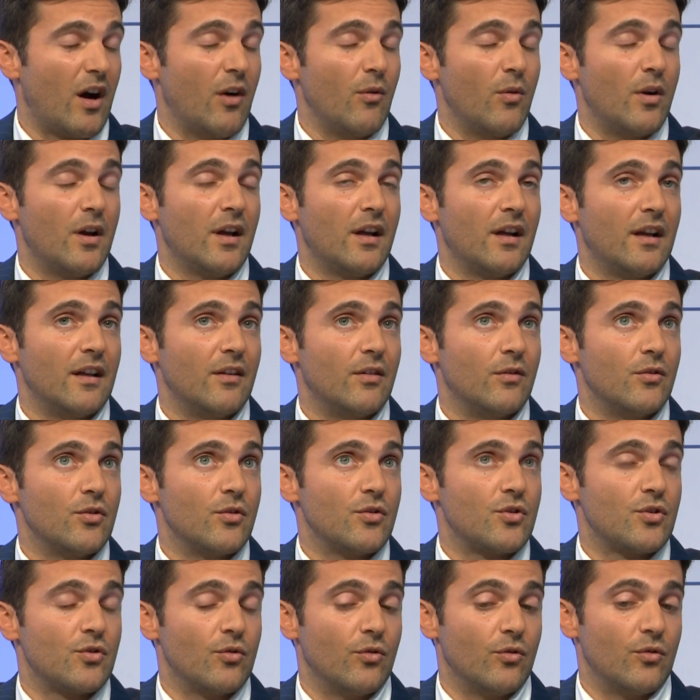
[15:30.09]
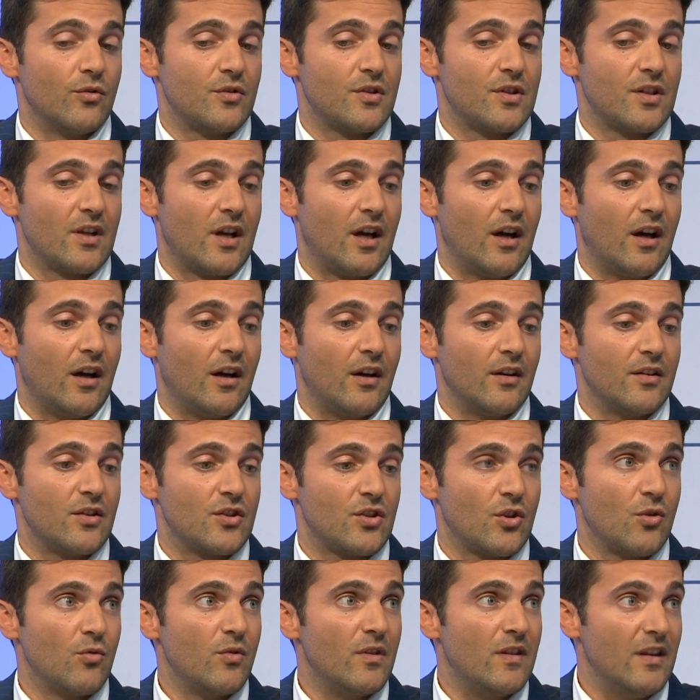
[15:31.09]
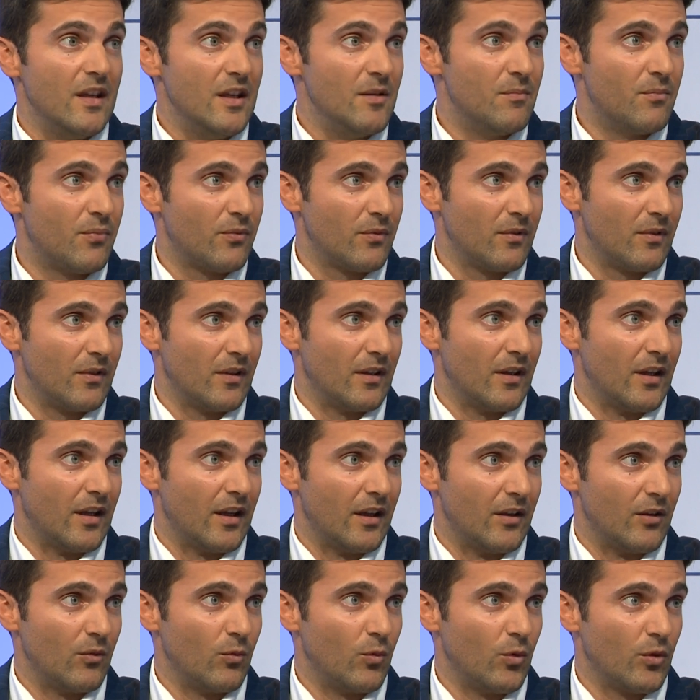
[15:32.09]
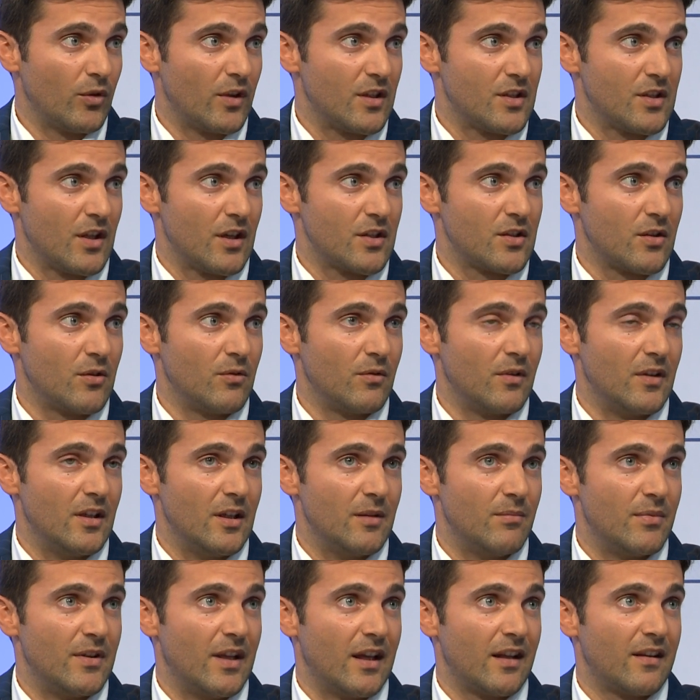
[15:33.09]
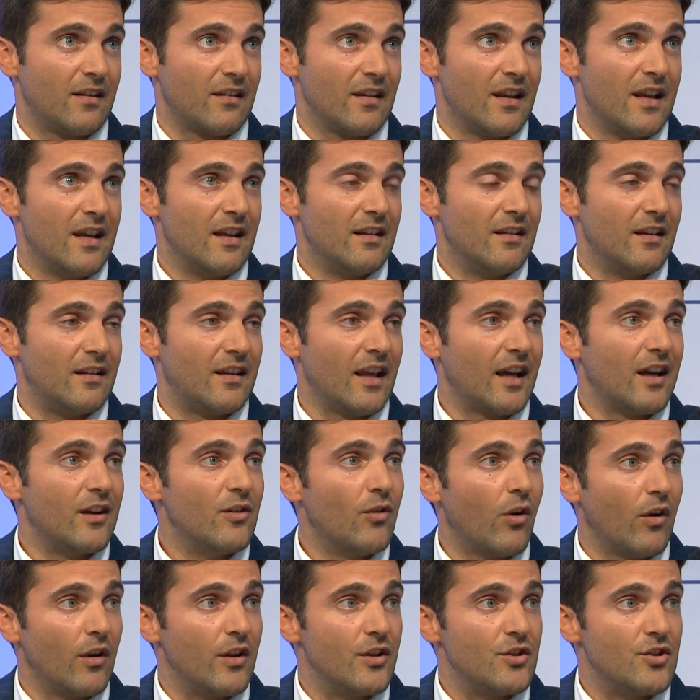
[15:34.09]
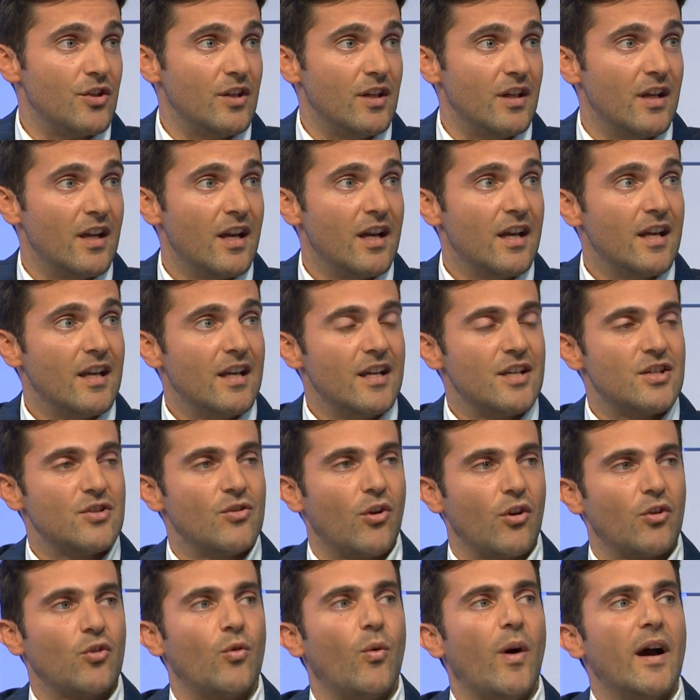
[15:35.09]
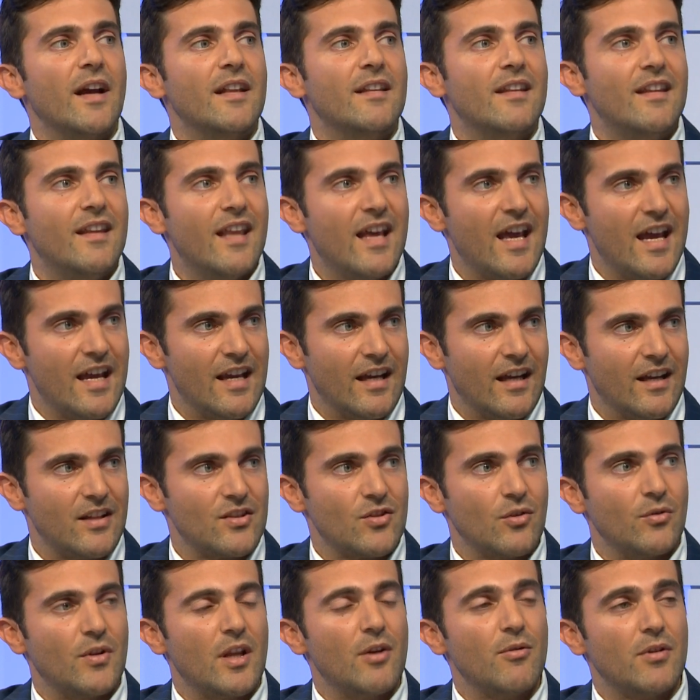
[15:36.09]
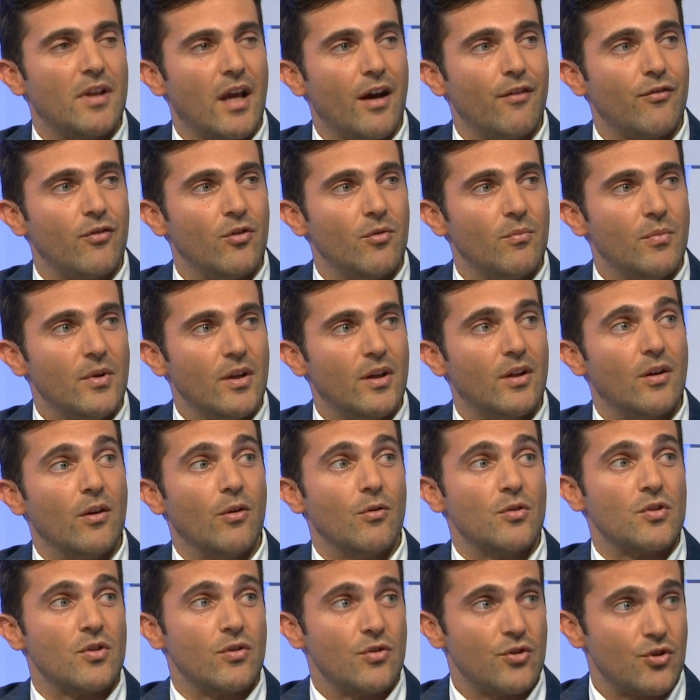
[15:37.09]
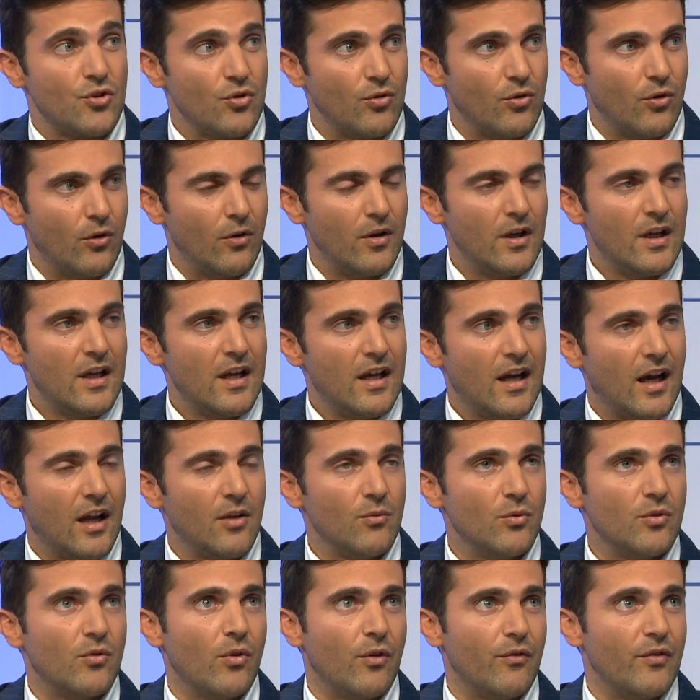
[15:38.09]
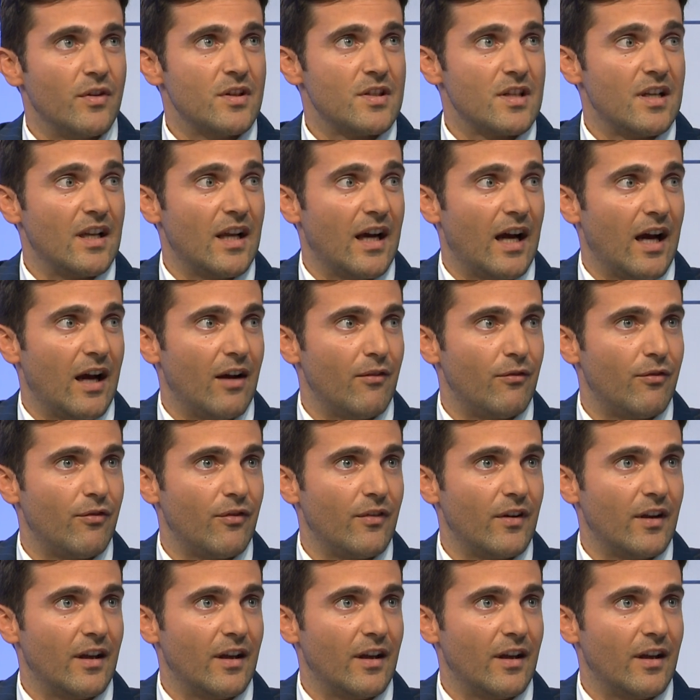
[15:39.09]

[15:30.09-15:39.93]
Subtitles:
Our shores are so deep, waters are so deep that the technology is not quite there yet, so they would have to be close to shore and would obviously have